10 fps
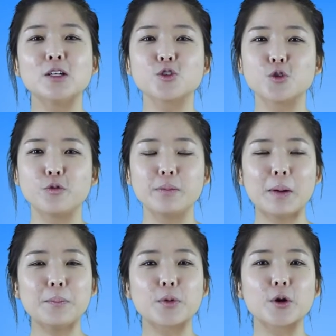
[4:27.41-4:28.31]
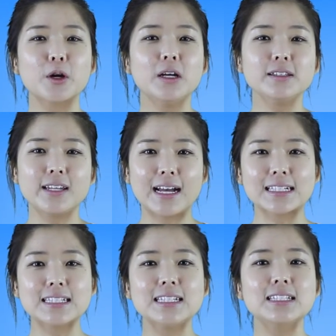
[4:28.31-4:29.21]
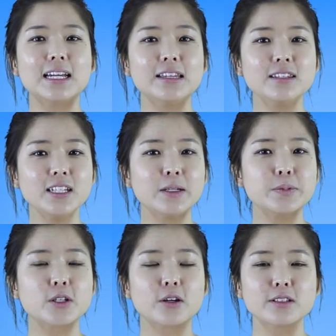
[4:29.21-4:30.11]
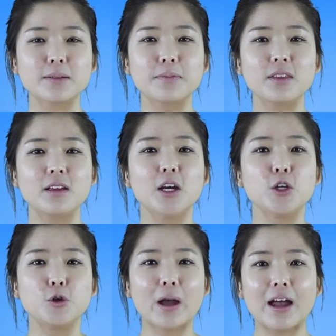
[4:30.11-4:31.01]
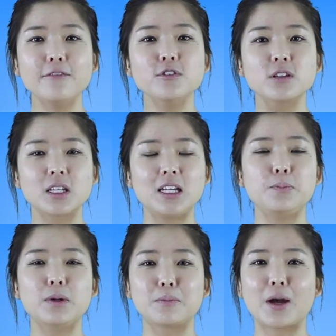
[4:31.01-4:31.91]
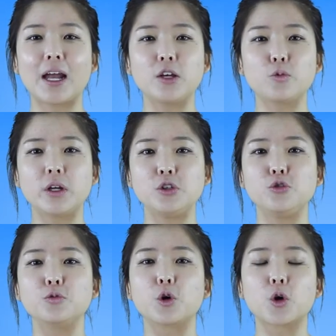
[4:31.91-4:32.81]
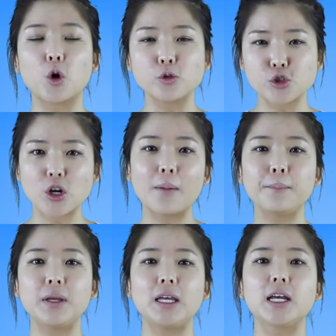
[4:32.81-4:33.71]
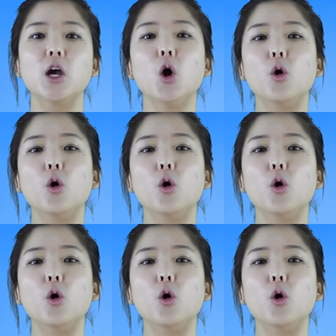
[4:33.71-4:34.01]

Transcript: So remember, taxes and tips are something you have to keep in mind when you go shopping